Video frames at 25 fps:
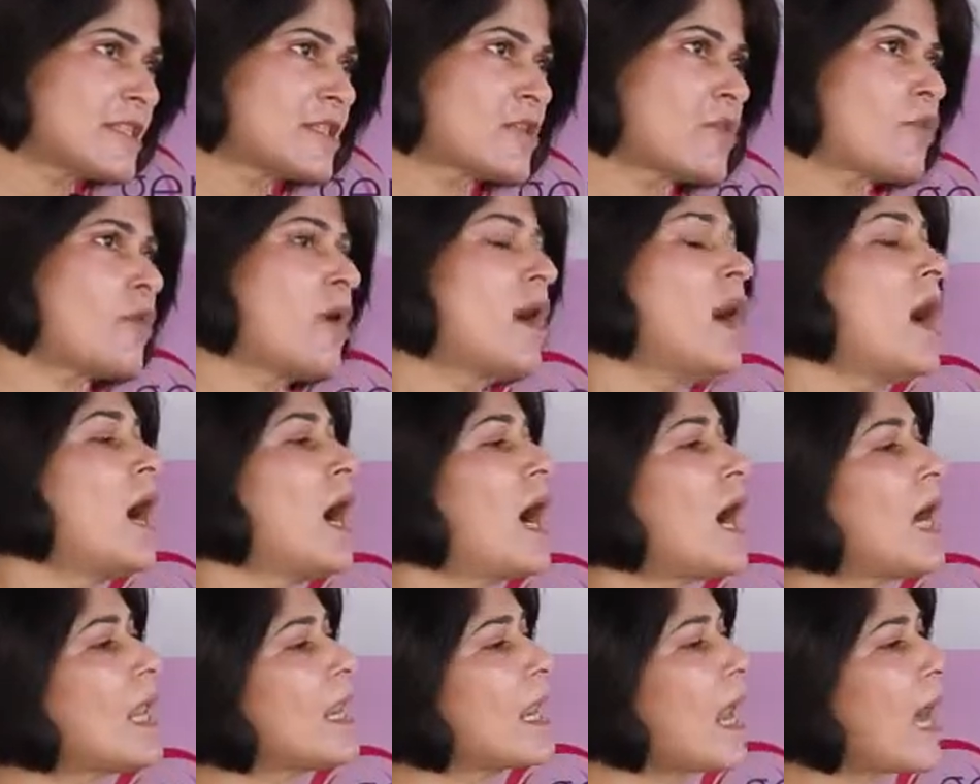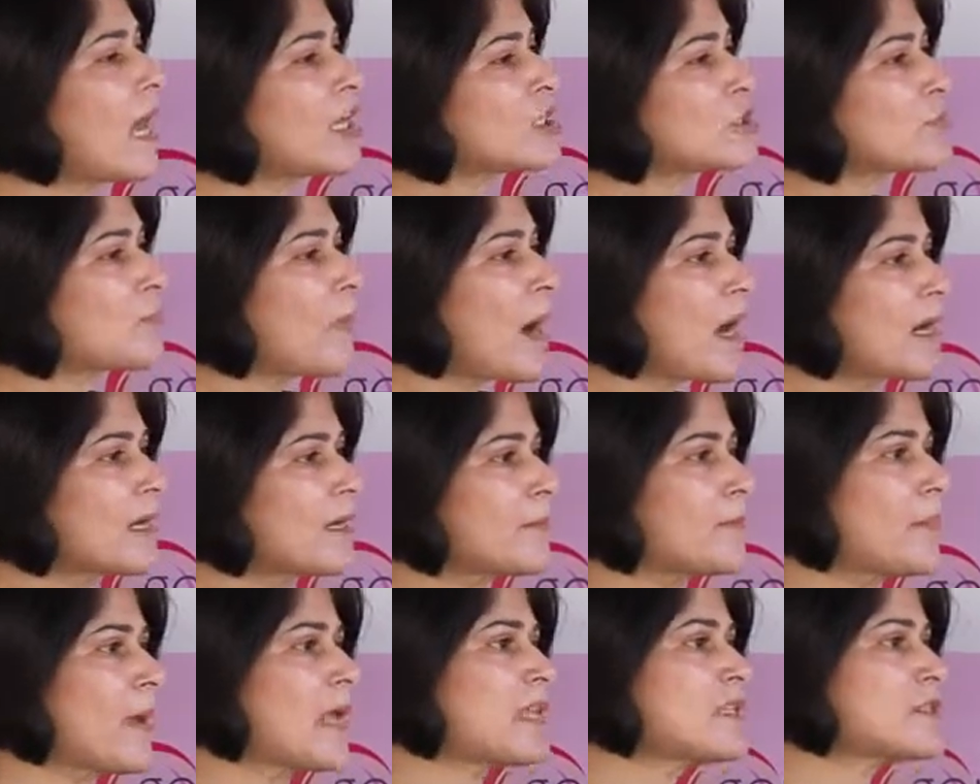So, a large part
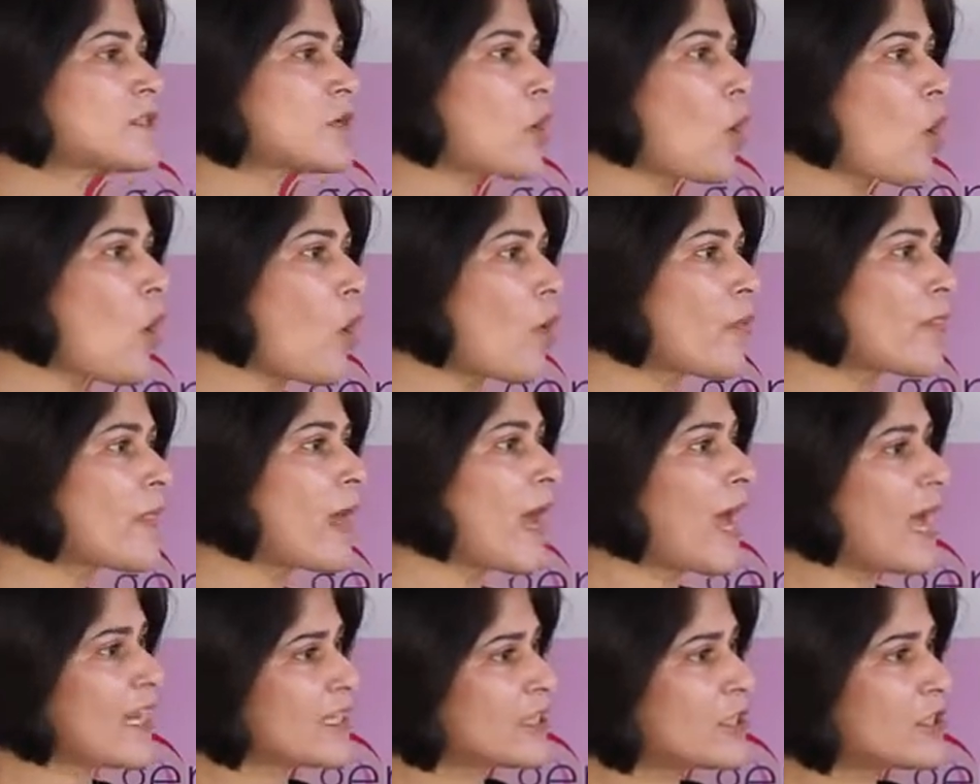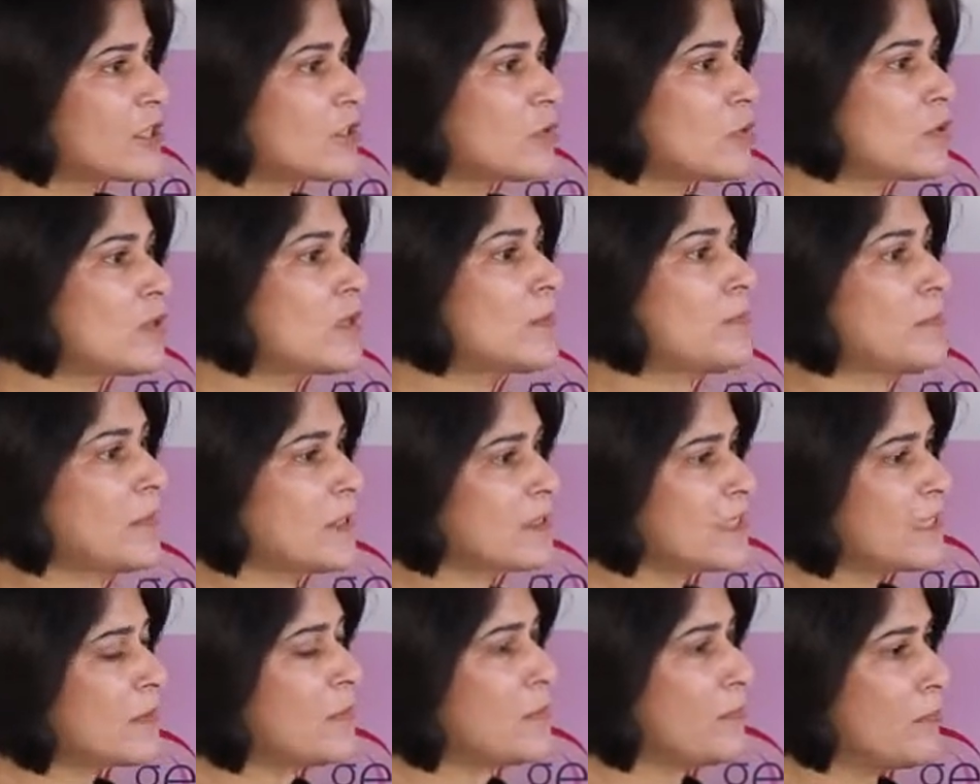depends on the attitude the
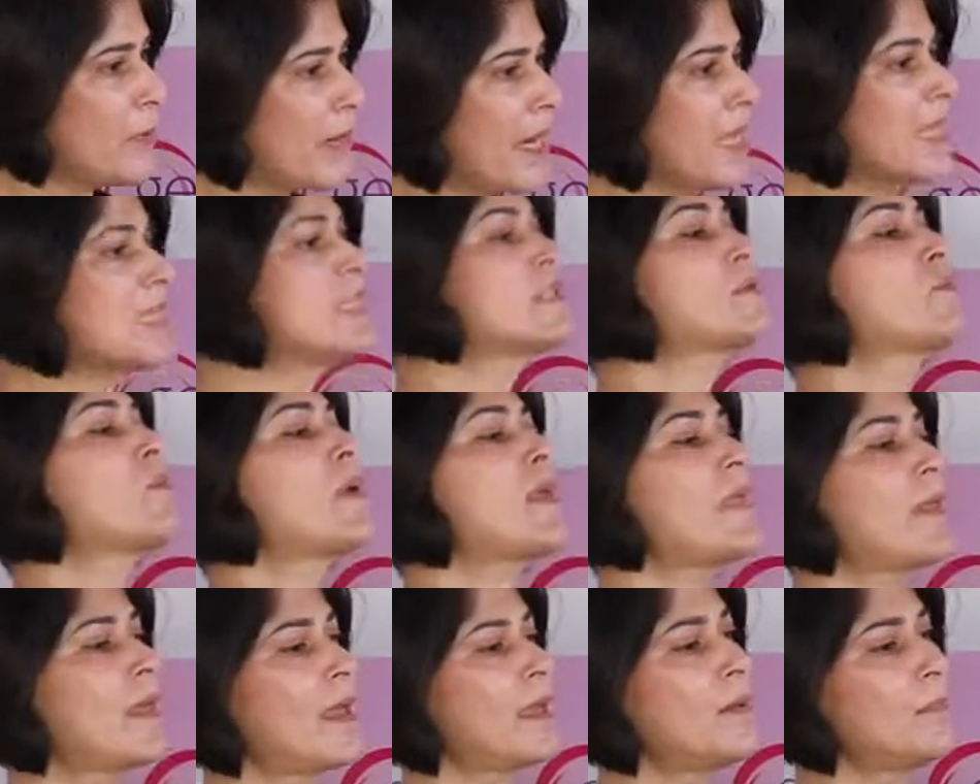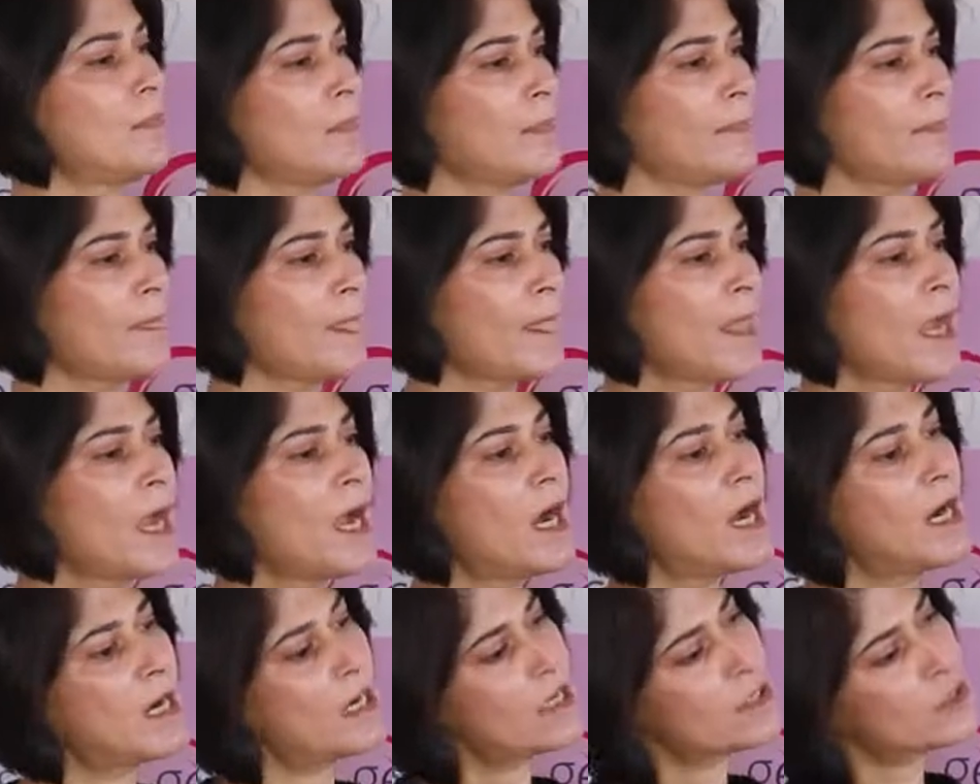person brings with him
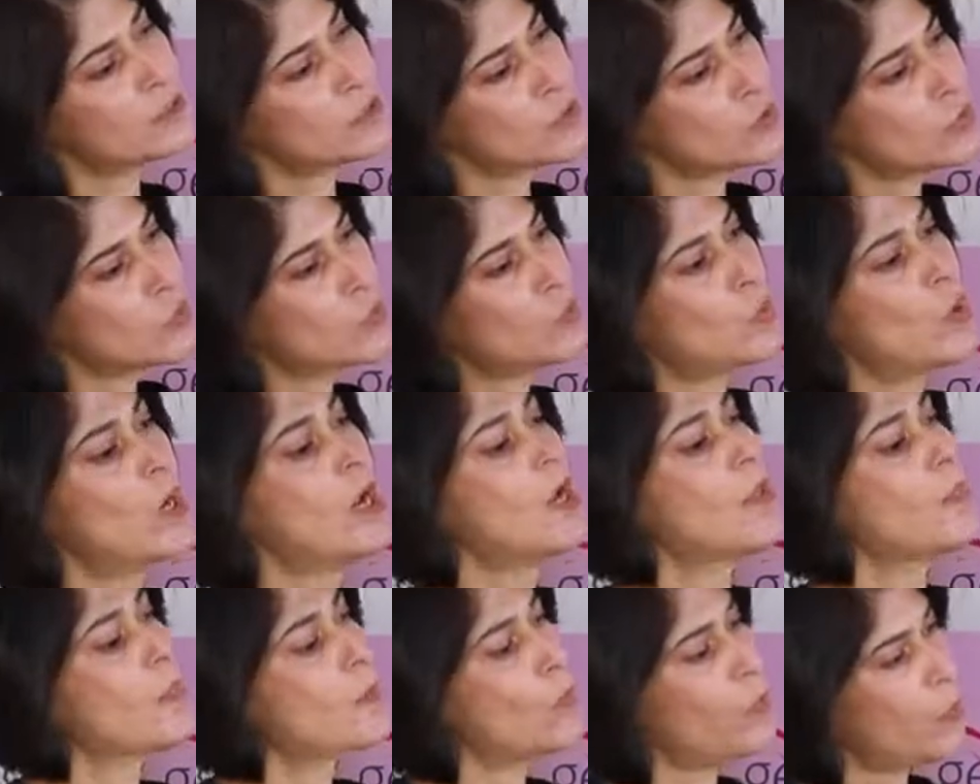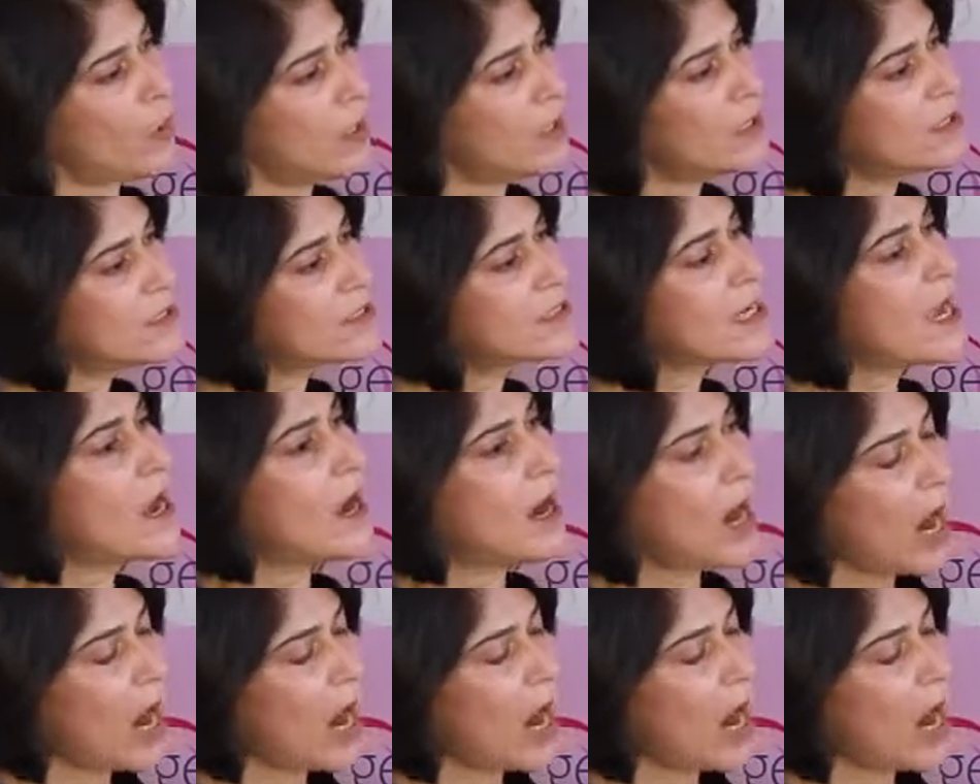to the world,